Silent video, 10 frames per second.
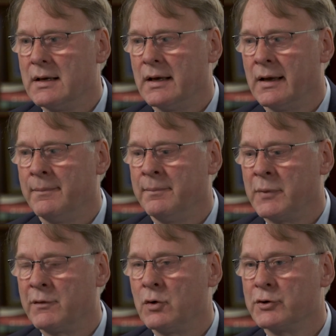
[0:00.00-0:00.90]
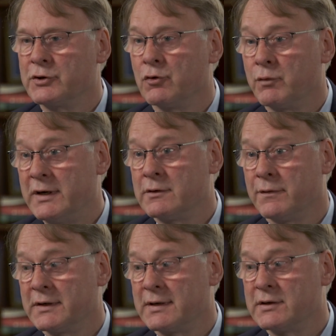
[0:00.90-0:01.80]
But of course, your reason
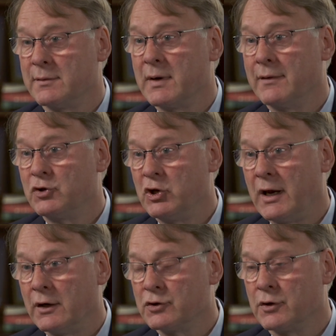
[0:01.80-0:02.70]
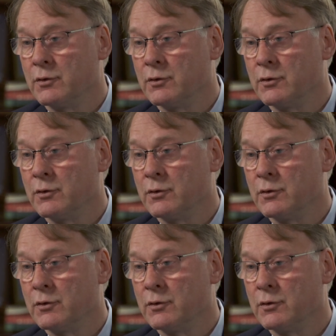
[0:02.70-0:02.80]
for existing may have changed,